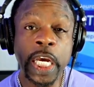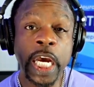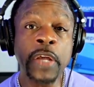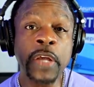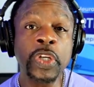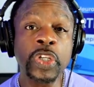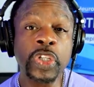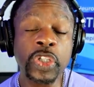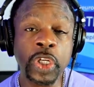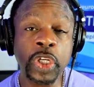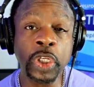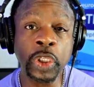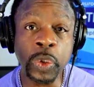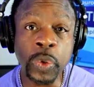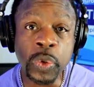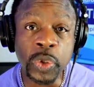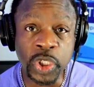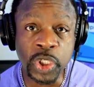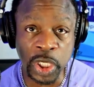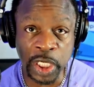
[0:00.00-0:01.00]
And the
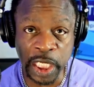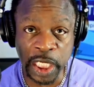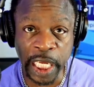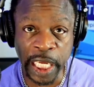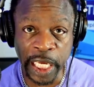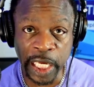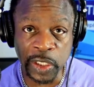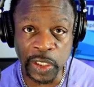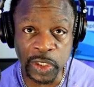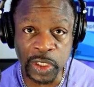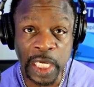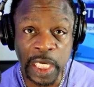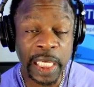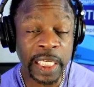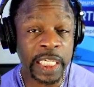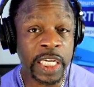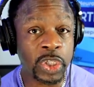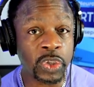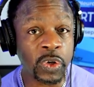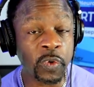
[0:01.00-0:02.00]
solution is
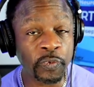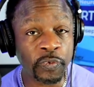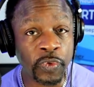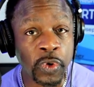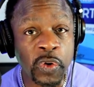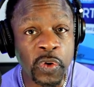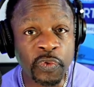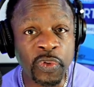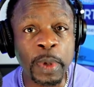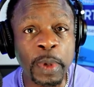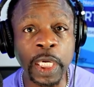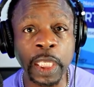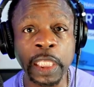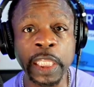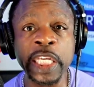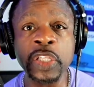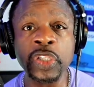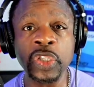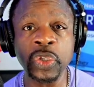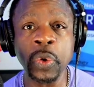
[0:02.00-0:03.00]
get your food from a
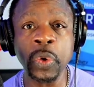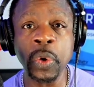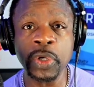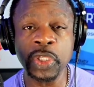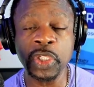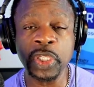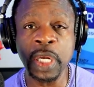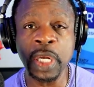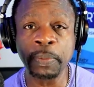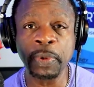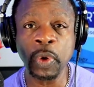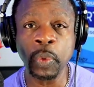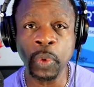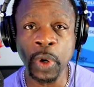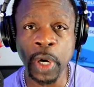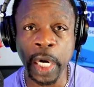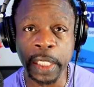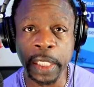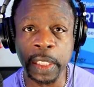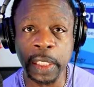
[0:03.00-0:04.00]
clean source, number
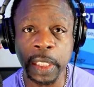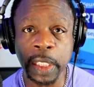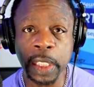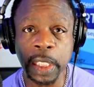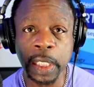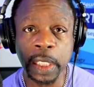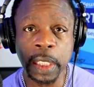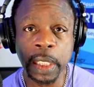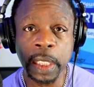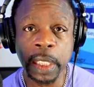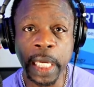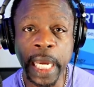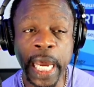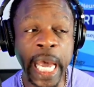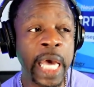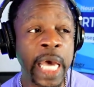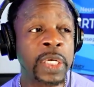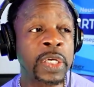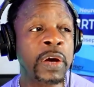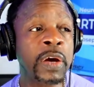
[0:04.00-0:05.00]
one,
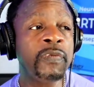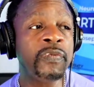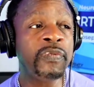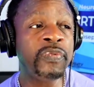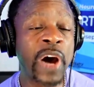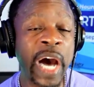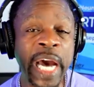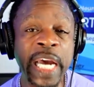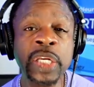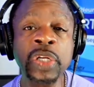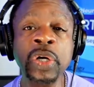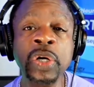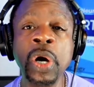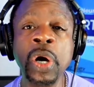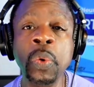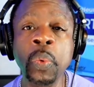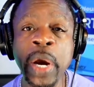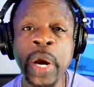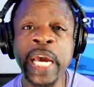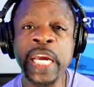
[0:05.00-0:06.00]
and find
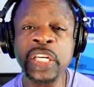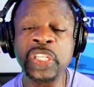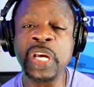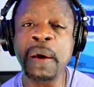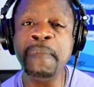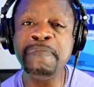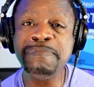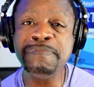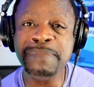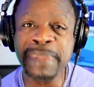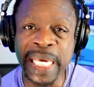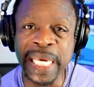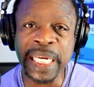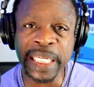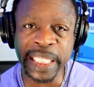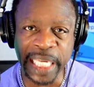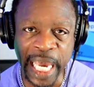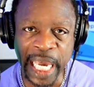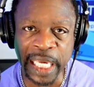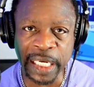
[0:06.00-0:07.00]
a way to
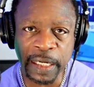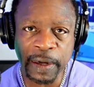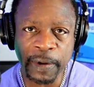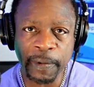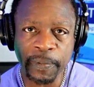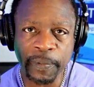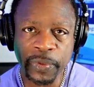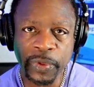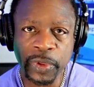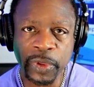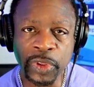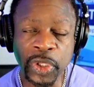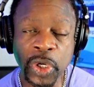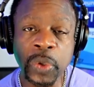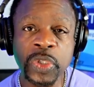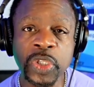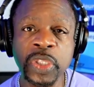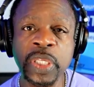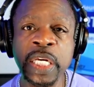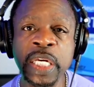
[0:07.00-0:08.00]
mitigate
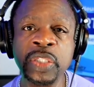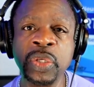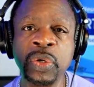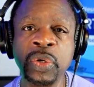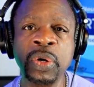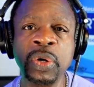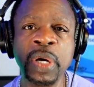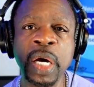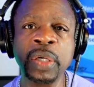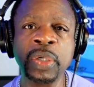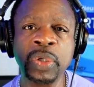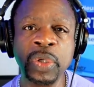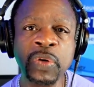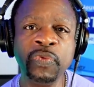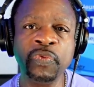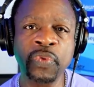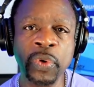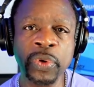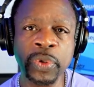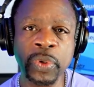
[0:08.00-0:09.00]
those things that are not
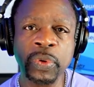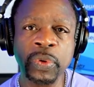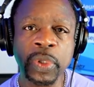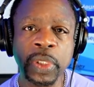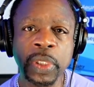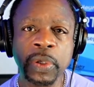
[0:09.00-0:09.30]
good for you.